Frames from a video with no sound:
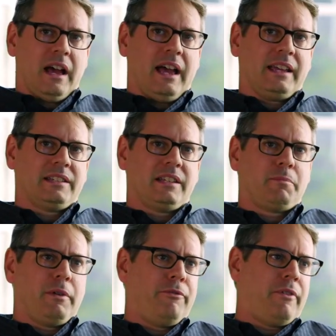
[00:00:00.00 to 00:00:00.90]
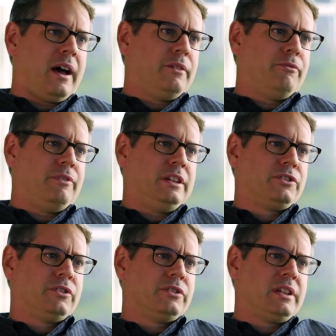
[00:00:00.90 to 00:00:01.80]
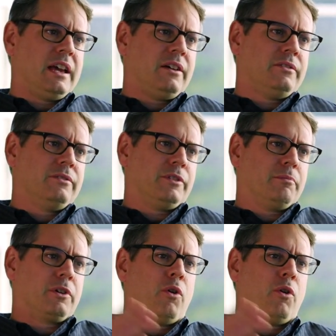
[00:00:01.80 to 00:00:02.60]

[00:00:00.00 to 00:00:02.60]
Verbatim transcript: I guess it's been five features now from mm-hmm.